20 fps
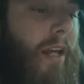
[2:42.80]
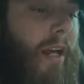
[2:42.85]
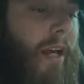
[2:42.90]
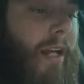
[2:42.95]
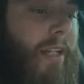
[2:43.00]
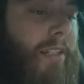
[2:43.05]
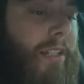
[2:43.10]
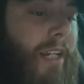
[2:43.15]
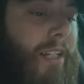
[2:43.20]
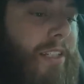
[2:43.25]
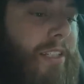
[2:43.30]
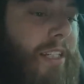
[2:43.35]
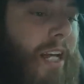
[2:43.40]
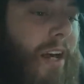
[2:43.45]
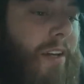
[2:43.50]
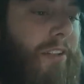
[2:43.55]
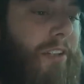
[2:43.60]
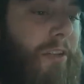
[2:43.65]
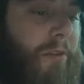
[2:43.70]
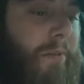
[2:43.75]
it says
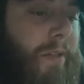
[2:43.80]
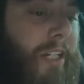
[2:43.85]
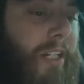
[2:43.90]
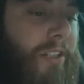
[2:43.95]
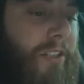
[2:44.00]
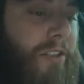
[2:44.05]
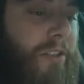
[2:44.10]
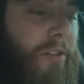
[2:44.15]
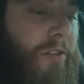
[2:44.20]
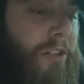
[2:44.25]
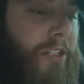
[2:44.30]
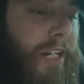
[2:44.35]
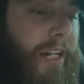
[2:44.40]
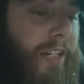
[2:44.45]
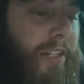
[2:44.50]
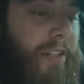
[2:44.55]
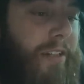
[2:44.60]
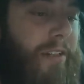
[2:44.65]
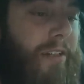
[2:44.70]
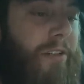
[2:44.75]
South Korea's
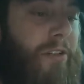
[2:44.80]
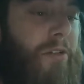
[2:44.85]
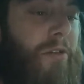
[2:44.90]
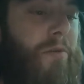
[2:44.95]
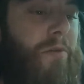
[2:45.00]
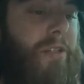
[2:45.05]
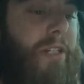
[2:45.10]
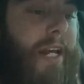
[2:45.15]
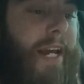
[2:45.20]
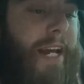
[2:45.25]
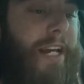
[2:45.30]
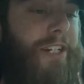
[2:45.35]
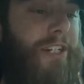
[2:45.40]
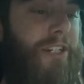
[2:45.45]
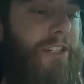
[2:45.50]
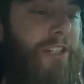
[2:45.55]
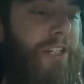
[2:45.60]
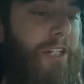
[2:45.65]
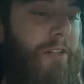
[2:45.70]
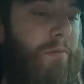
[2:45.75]
news
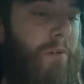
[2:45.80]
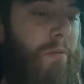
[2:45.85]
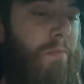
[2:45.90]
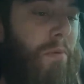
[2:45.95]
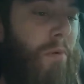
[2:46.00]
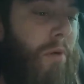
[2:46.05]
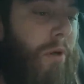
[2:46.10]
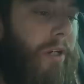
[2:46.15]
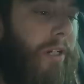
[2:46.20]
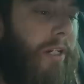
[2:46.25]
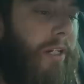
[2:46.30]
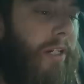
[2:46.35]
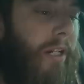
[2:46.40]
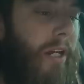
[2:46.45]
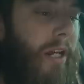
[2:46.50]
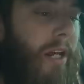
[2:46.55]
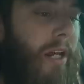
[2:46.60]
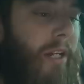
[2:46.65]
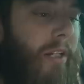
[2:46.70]
agency reported